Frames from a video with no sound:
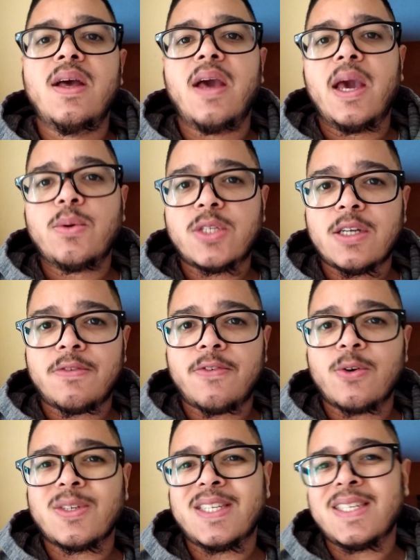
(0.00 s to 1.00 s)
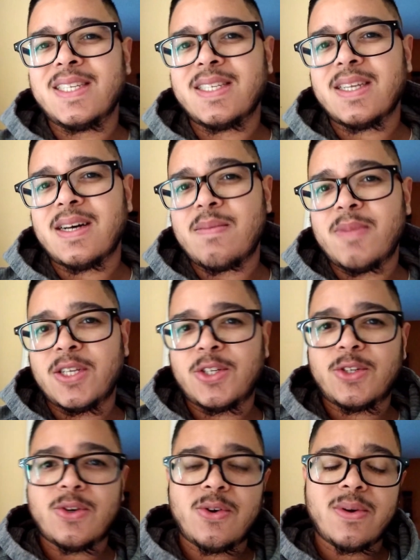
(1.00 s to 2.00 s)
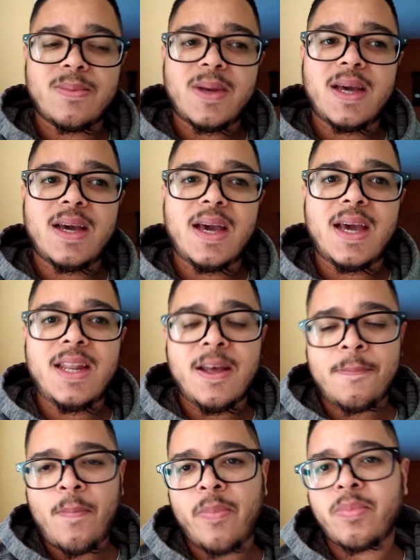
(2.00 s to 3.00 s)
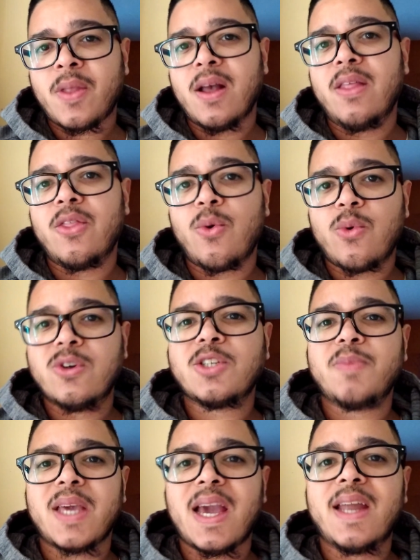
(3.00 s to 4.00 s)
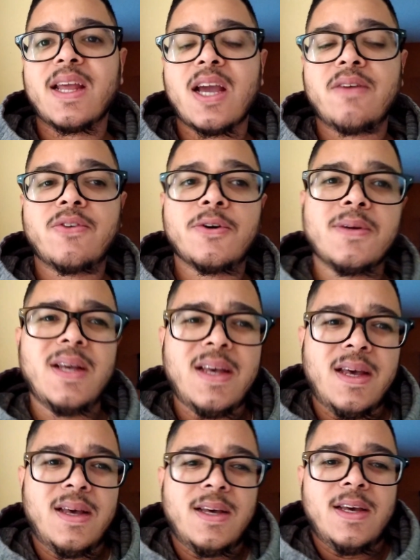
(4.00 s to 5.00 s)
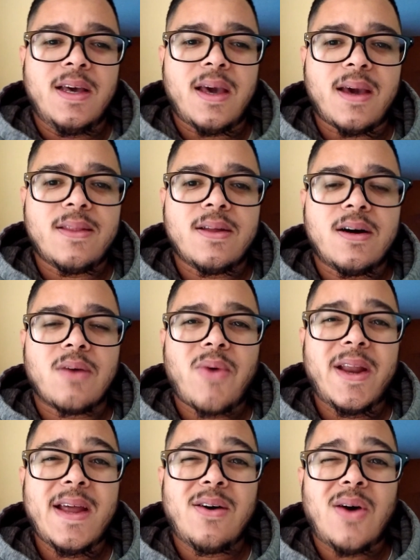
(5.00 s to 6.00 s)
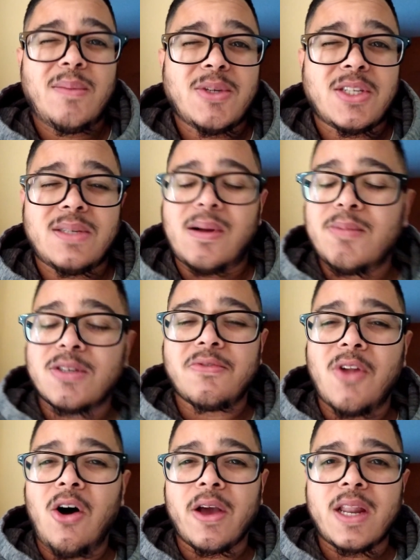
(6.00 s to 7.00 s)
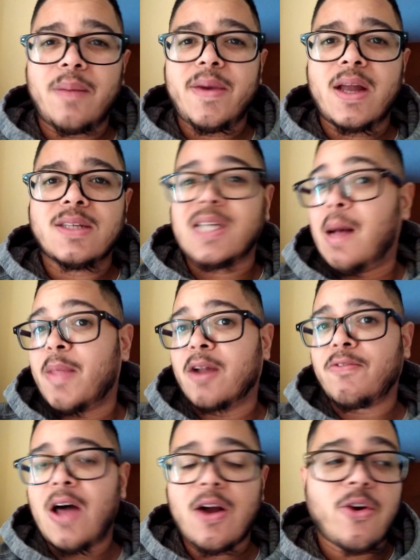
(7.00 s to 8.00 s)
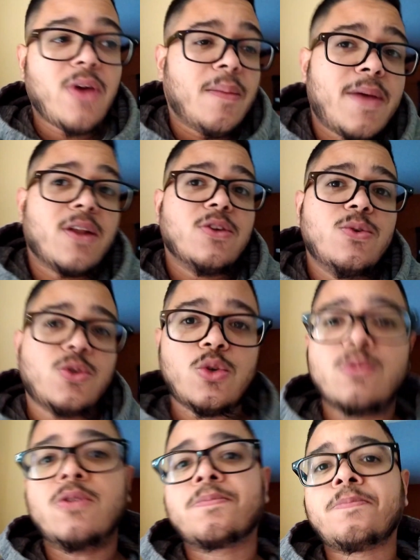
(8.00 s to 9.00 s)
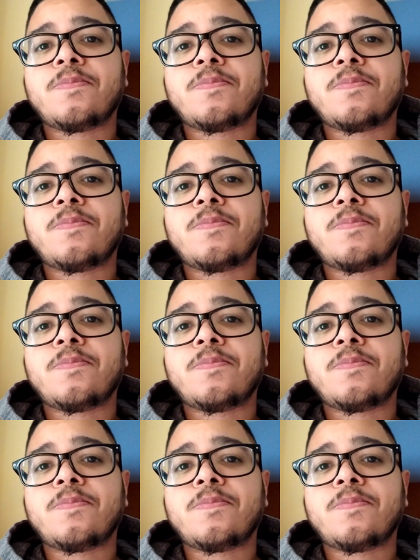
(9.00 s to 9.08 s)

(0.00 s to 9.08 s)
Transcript: Hey, what's up, folks? This is Mr. N, the worst mechanic ever. And right now, I'm just vlogging. I'll be honest. I'm not a vlogger. I'm not a YouTuber.